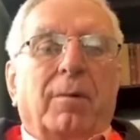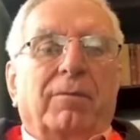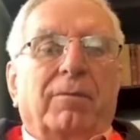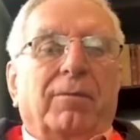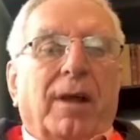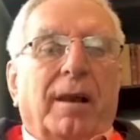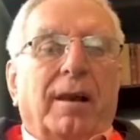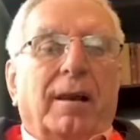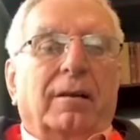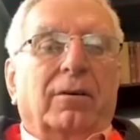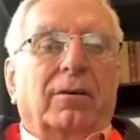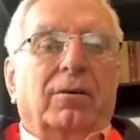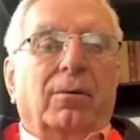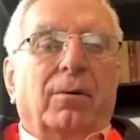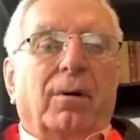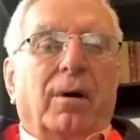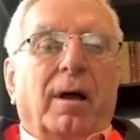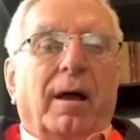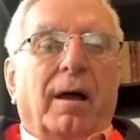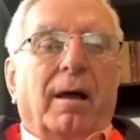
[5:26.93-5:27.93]
And we've done it
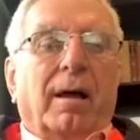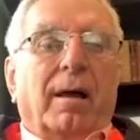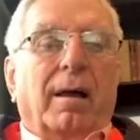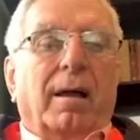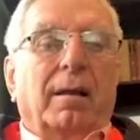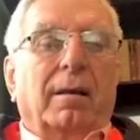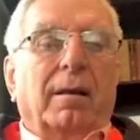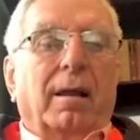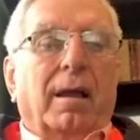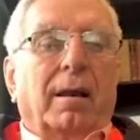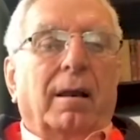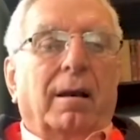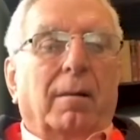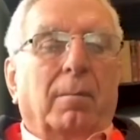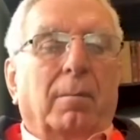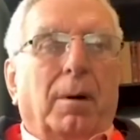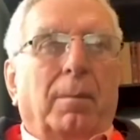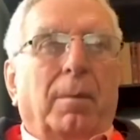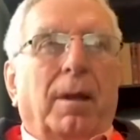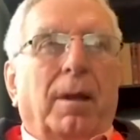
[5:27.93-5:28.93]
in
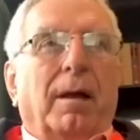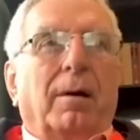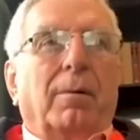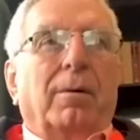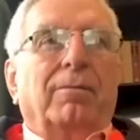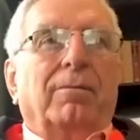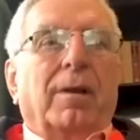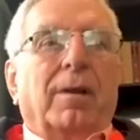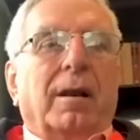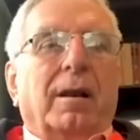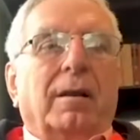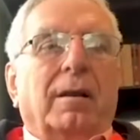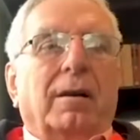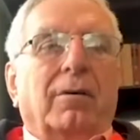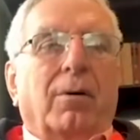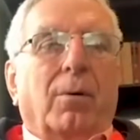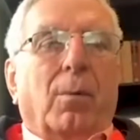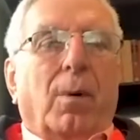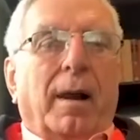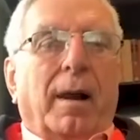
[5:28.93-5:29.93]
Namibia, we've done it
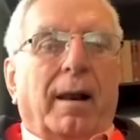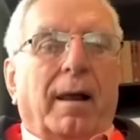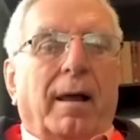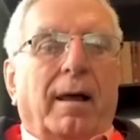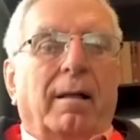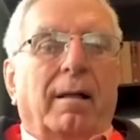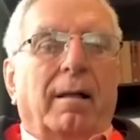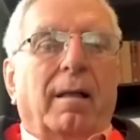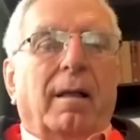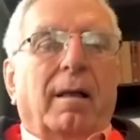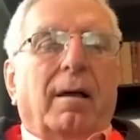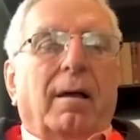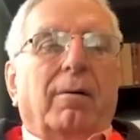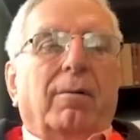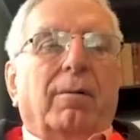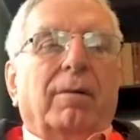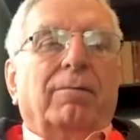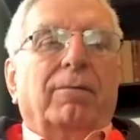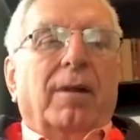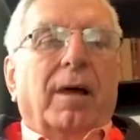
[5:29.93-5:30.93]
in Rwanda,
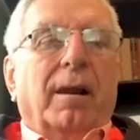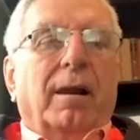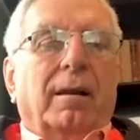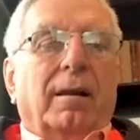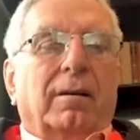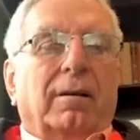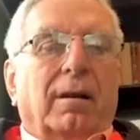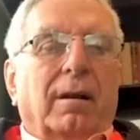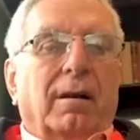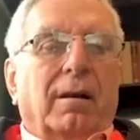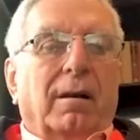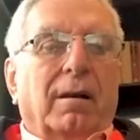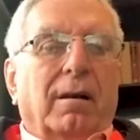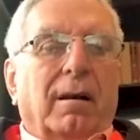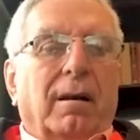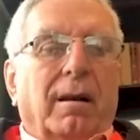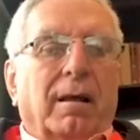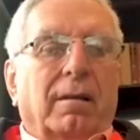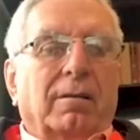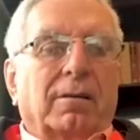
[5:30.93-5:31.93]
we've done it
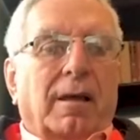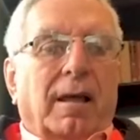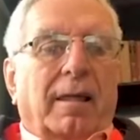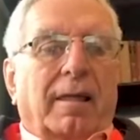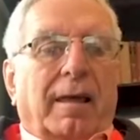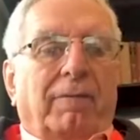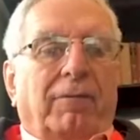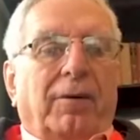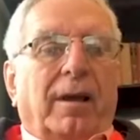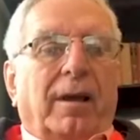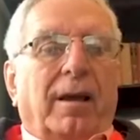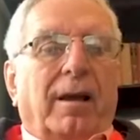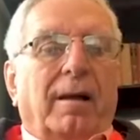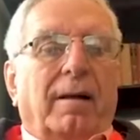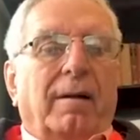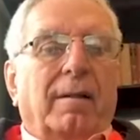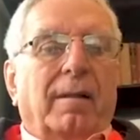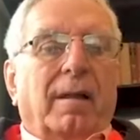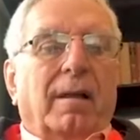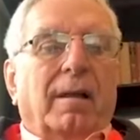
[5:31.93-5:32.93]
in South
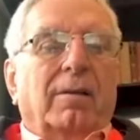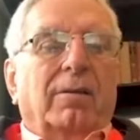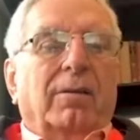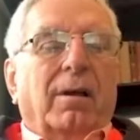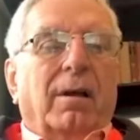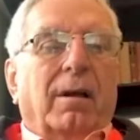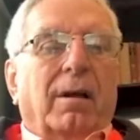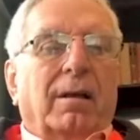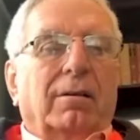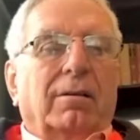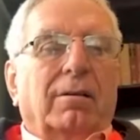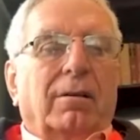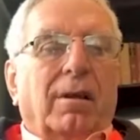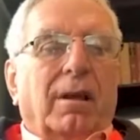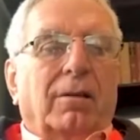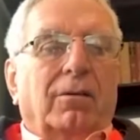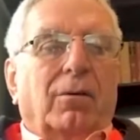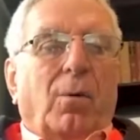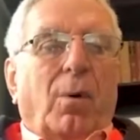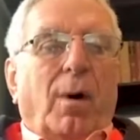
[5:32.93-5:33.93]
Africa. So
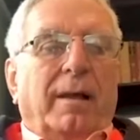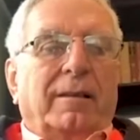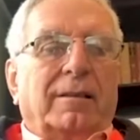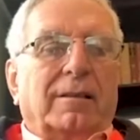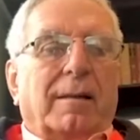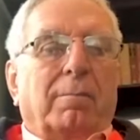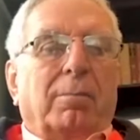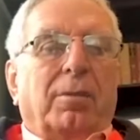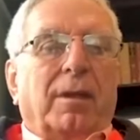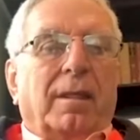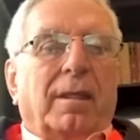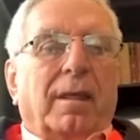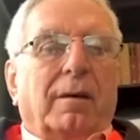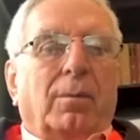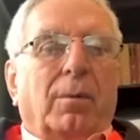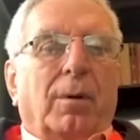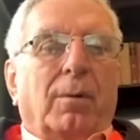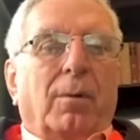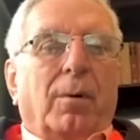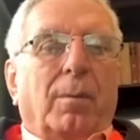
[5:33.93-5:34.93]
it's quite something
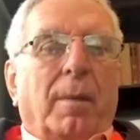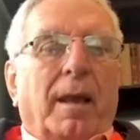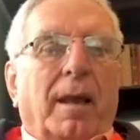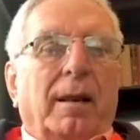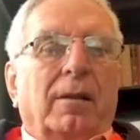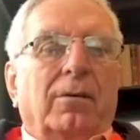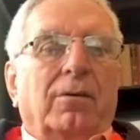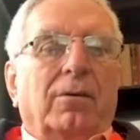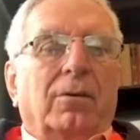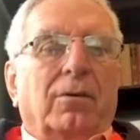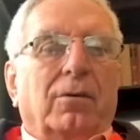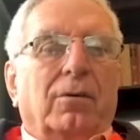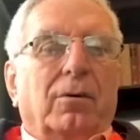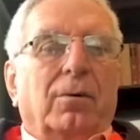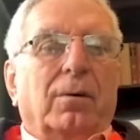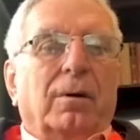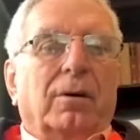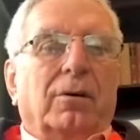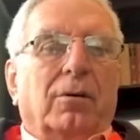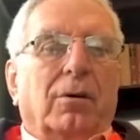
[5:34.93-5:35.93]
that we were managed to
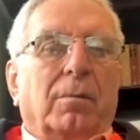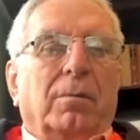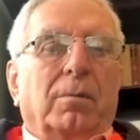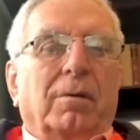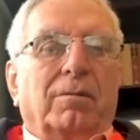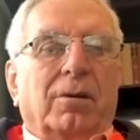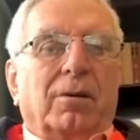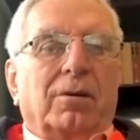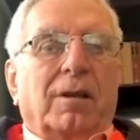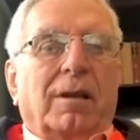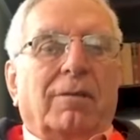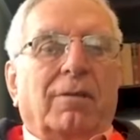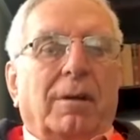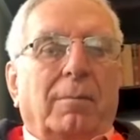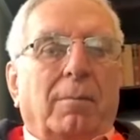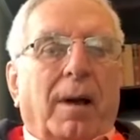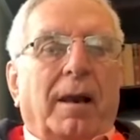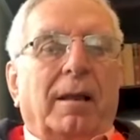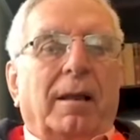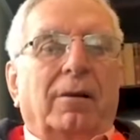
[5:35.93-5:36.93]
do in terms of just
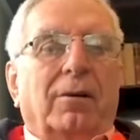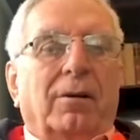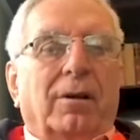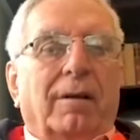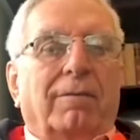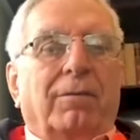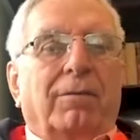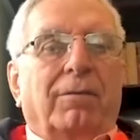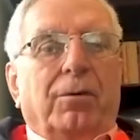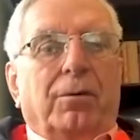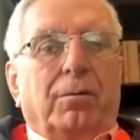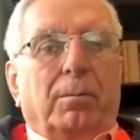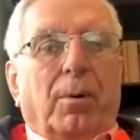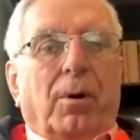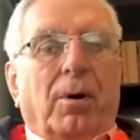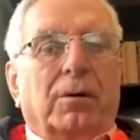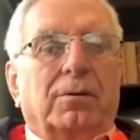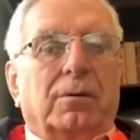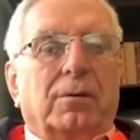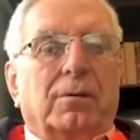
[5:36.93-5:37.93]
giving money to give
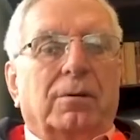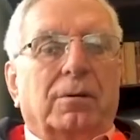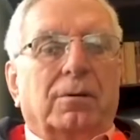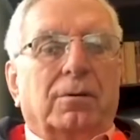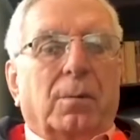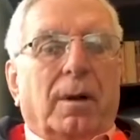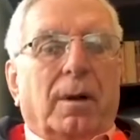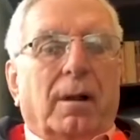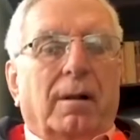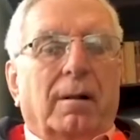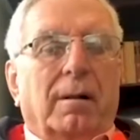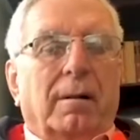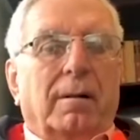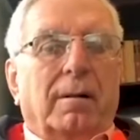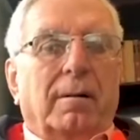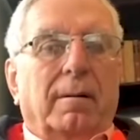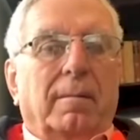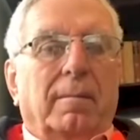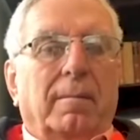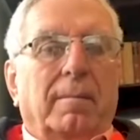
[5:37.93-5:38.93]
food parcels as well.
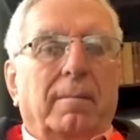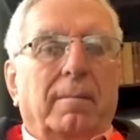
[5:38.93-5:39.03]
